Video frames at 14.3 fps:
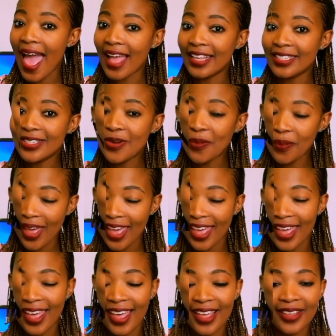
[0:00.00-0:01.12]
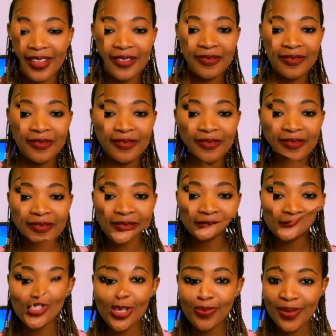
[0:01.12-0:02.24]
and when. Getting down
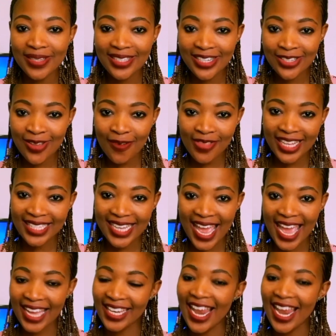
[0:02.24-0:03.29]
to the business of the day.